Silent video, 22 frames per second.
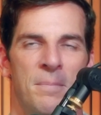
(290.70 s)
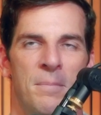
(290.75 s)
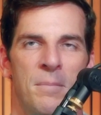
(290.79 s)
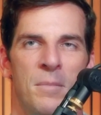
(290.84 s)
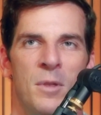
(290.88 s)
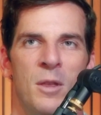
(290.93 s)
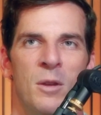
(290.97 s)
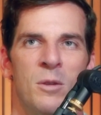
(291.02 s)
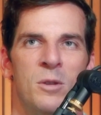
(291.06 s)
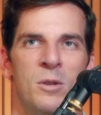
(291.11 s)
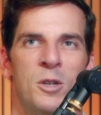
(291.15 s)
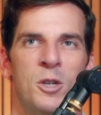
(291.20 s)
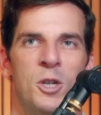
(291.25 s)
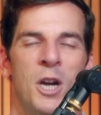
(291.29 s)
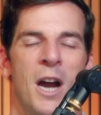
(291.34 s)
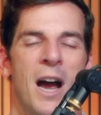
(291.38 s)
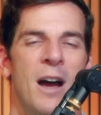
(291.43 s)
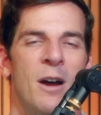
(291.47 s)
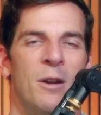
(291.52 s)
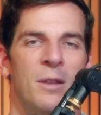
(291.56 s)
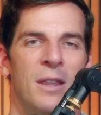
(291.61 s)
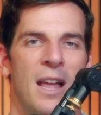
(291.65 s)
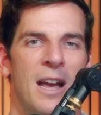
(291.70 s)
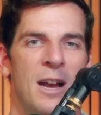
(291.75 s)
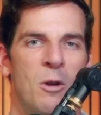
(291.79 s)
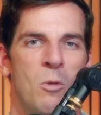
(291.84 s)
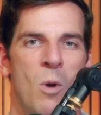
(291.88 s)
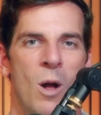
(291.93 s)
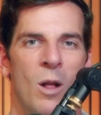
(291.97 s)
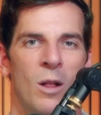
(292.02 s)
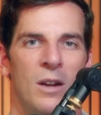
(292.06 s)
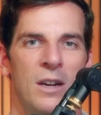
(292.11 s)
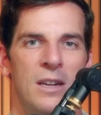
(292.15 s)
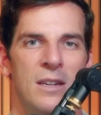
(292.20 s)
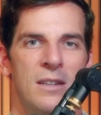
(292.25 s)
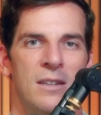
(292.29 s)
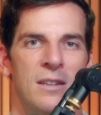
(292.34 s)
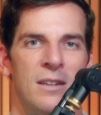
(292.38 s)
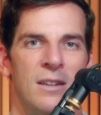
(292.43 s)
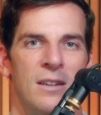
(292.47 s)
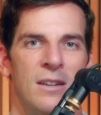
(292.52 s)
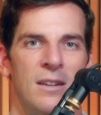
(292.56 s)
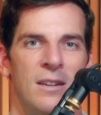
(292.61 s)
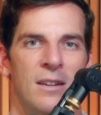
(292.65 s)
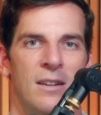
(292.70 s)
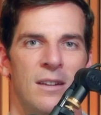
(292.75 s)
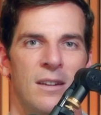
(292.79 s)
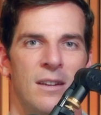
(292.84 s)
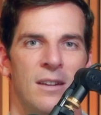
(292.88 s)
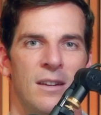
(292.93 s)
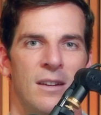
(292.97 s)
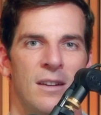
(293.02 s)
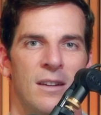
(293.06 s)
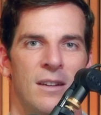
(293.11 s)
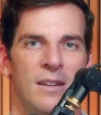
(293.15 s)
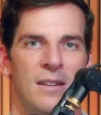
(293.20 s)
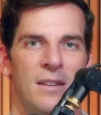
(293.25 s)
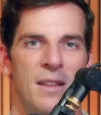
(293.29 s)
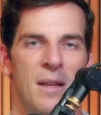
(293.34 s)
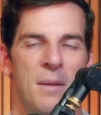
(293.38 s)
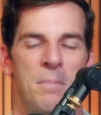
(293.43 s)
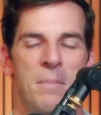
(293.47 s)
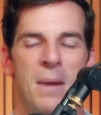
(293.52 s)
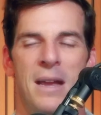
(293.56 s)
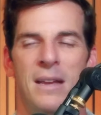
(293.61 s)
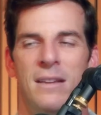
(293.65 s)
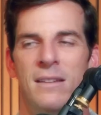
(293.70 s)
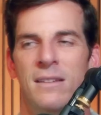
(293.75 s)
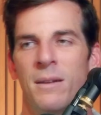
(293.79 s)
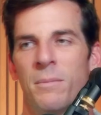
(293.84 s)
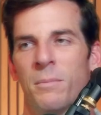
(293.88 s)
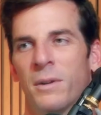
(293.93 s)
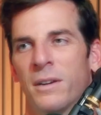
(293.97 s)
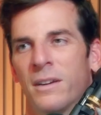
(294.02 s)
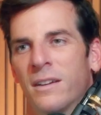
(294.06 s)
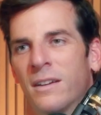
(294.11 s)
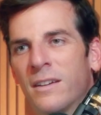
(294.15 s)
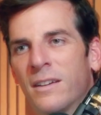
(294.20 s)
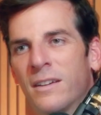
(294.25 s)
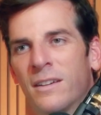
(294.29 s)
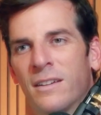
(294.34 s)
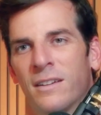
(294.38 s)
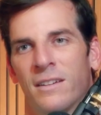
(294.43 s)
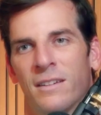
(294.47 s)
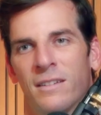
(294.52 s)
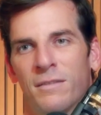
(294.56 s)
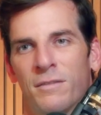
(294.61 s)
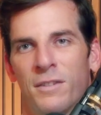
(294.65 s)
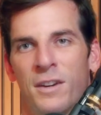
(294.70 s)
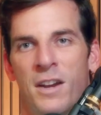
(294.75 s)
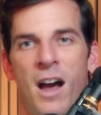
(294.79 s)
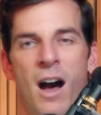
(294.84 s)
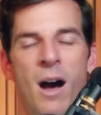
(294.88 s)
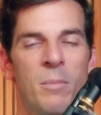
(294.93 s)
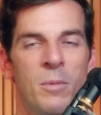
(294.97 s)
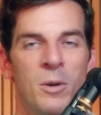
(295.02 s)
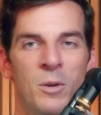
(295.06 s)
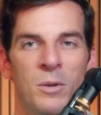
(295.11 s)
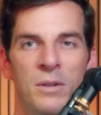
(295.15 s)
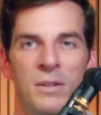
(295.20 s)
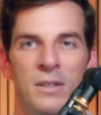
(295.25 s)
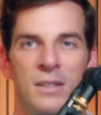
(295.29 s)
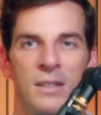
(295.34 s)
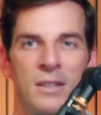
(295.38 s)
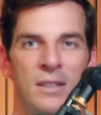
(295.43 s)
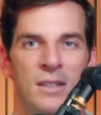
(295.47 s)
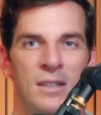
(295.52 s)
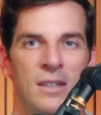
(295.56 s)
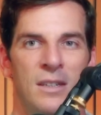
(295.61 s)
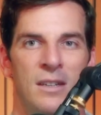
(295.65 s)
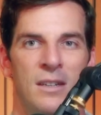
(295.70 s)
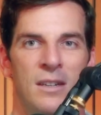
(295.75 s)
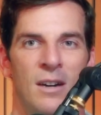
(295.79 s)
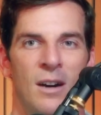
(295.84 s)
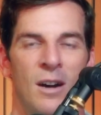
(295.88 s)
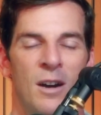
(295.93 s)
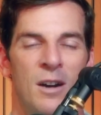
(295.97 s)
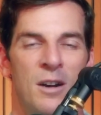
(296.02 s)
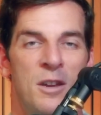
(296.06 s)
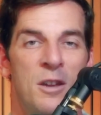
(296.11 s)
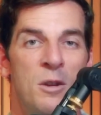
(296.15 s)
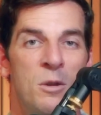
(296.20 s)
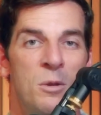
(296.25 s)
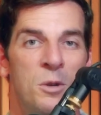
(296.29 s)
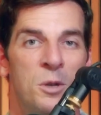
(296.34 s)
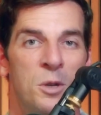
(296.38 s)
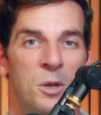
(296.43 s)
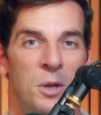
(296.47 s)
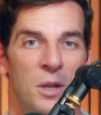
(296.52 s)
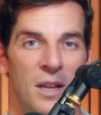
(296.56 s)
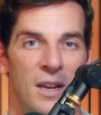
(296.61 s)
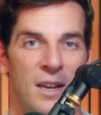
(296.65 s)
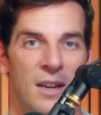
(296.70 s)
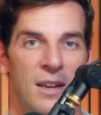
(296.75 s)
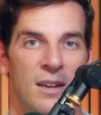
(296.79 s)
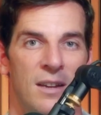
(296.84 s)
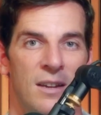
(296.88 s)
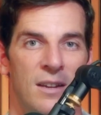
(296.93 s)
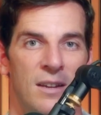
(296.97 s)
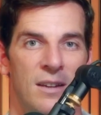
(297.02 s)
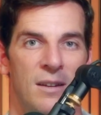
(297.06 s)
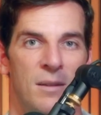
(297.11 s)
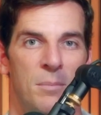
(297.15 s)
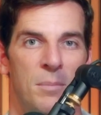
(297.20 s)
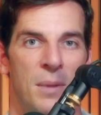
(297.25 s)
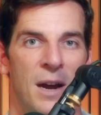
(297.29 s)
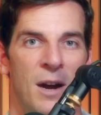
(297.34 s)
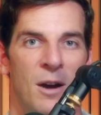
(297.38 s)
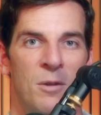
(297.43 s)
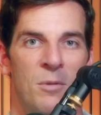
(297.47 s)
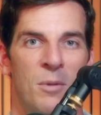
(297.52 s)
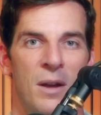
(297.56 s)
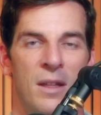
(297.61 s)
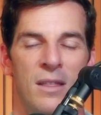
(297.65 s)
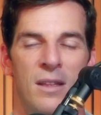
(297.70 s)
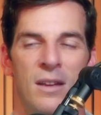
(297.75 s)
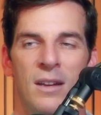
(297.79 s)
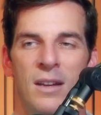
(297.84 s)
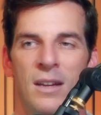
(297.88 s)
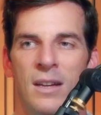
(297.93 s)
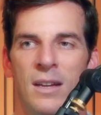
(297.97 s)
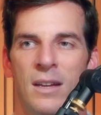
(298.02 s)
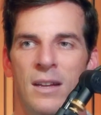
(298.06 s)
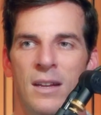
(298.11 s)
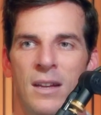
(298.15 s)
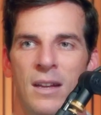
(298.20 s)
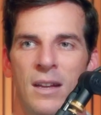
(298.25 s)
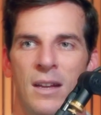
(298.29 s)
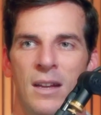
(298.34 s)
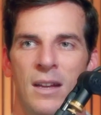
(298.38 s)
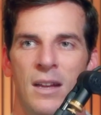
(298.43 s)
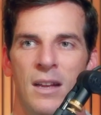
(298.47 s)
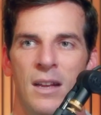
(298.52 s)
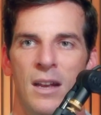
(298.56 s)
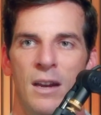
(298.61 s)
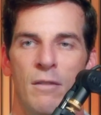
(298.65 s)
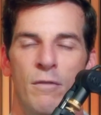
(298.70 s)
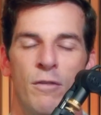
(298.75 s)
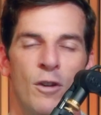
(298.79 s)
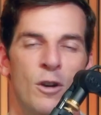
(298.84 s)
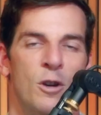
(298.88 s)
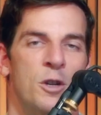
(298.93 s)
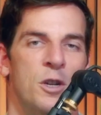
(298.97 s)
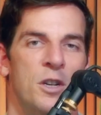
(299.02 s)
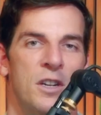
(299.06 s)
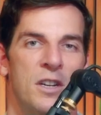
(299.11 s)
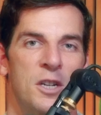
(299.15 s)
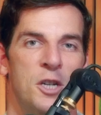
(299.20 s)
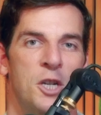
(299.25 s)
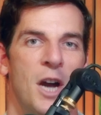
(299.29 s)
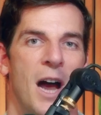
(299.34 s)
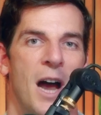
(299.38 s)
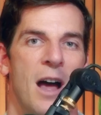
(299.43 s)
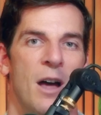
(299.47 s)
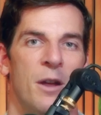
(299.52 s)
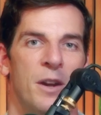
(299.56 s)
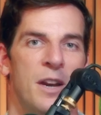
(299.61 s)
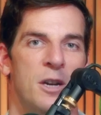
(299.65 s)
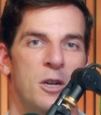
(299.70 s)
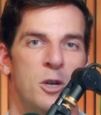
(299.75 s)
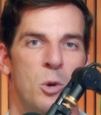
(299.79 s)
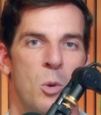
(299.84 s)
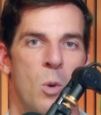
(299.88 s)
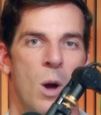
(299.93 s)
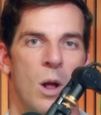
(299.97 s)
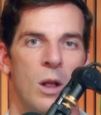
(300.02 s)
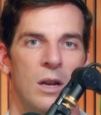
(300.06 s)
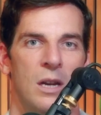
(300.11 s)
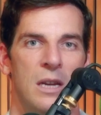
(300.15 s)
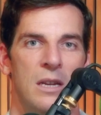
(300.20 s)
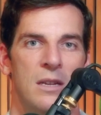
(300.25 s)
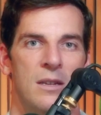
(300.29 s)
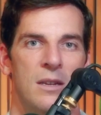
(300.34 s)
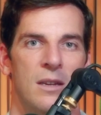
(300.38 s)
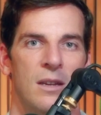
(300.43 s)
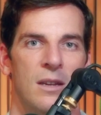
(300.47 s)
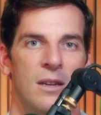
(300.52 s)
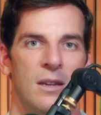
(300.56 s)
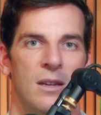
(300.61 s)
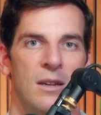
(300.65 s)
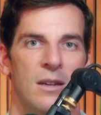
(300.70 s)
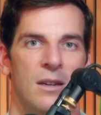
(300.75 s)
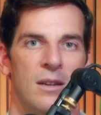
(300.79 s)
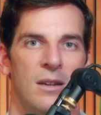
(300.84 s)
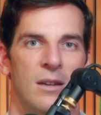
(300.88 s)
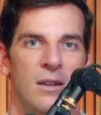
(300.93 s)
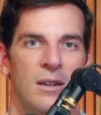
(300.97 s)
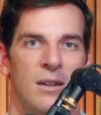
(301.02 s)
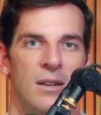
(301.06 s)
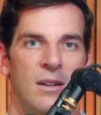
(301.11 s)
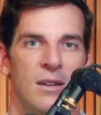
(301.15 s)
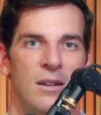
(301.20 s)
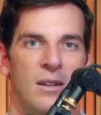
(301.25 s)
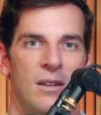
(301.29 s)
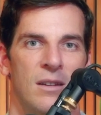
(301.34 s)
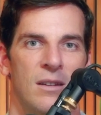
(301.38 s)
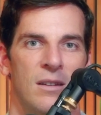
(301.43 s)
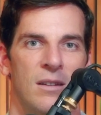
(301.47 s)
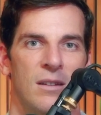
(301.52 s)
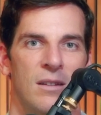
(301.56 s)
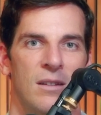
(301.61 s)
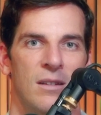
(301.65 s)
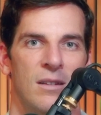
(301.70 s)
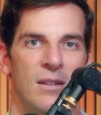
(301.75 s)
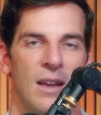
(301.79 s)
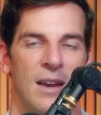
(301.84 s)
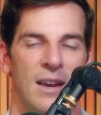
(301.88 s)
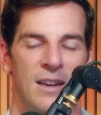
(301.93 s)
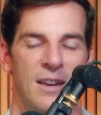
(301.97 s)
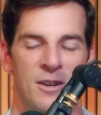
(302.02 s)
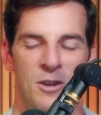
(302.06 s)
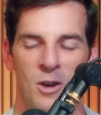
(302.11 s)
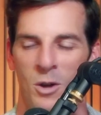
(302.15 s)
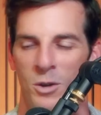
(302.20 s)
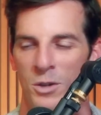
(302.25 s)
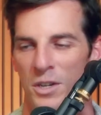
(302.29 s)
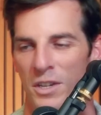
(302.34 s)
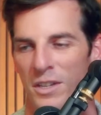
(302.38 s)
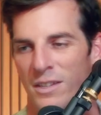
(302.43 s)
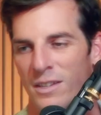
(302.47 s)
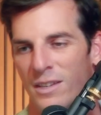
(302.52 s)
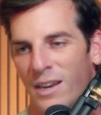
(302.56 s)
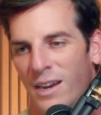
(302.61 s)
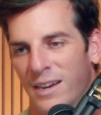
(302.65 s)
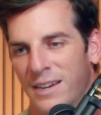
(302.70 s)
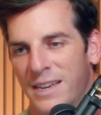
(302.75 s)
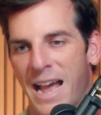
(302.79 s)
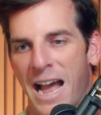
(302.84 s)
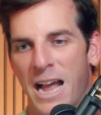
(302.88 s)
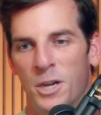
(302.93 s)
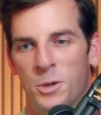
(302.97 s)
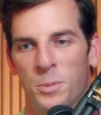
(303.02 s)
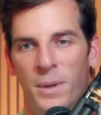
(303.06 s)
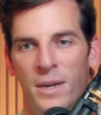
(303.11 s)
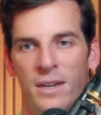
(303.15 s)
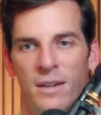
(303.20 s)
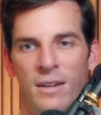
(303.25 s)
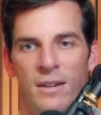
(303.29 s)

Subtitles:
Those childlike qualities that make someone phenomenal are usually paired with an aversion to childish qualities like indulgence and attachment,